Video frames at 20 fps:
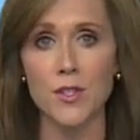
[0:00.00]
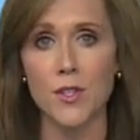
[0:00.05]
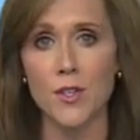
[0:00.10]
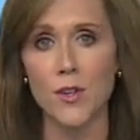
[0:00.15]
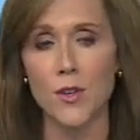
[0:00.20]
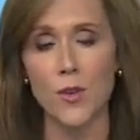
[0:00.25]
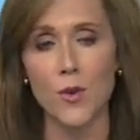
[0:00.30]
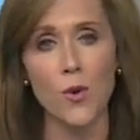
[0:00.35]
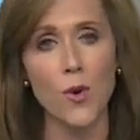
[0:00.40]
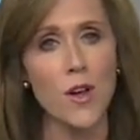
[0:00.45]

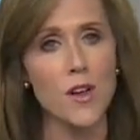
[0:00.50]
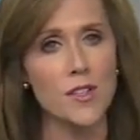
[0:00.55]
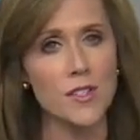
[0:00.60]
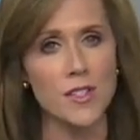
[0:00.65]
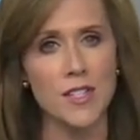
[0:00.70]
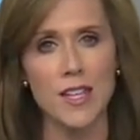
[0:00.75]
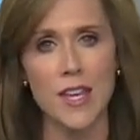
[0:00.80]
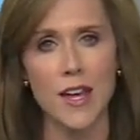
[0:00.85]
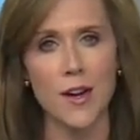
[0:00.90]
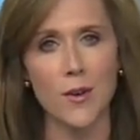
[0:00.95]
across
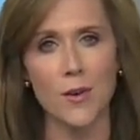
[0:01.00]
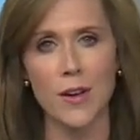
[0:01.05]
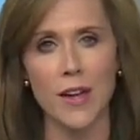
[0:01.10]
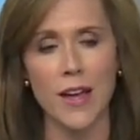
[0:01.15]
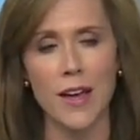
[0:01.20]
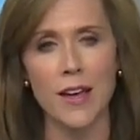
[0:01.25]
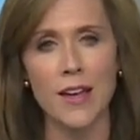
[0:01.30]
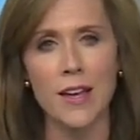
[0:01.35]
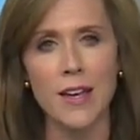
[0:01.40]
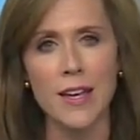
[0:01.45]
the
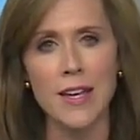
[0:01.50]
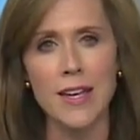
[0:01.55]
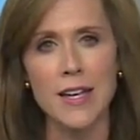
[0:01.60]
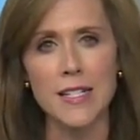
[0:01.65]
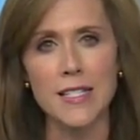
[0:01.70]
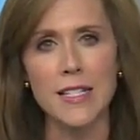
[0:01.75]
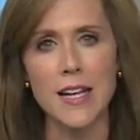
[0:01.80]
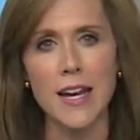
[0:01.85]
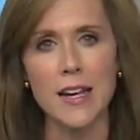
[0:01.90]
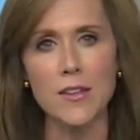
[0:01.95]
area.
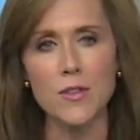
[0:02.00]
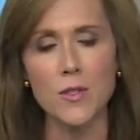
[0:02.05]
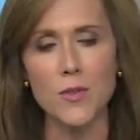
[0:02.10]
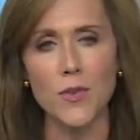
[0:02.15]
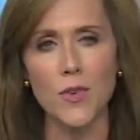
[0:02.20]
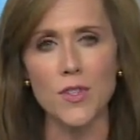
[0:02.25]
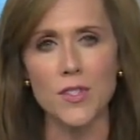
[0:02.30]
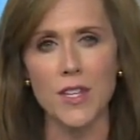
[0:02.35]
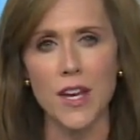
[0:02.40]
Tonight, News 4's